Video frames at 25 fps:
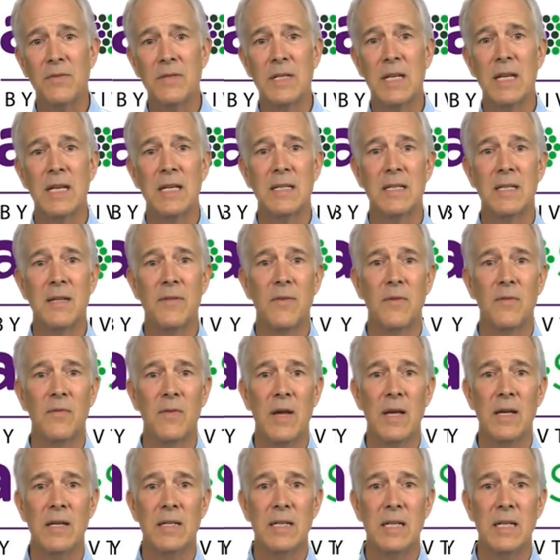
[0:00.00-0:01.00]
of scientific
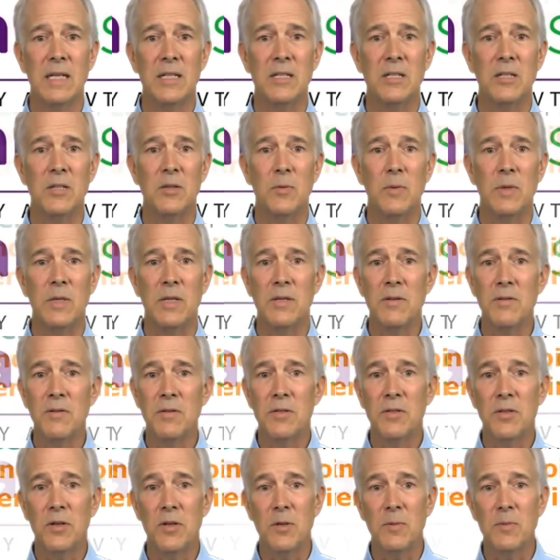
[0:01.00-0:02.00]
validation to
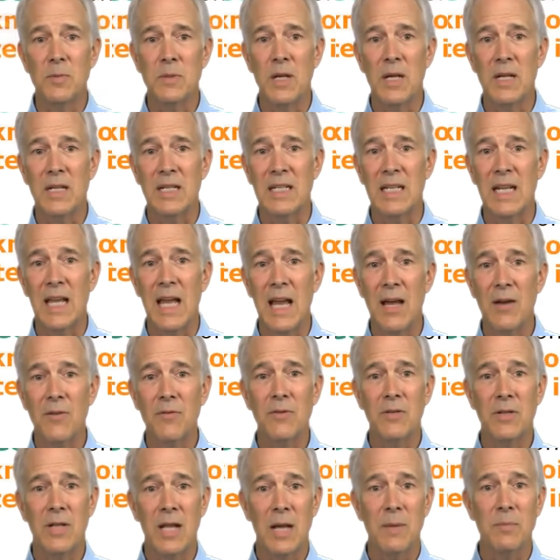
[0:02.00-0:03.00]
reduce germs on
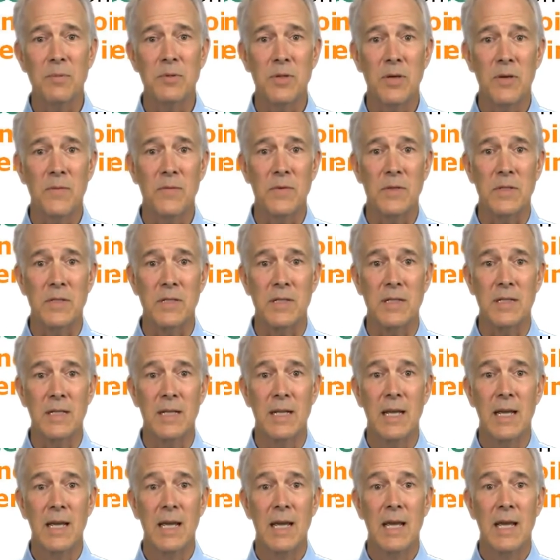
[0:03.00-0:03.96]
countertop surfaces.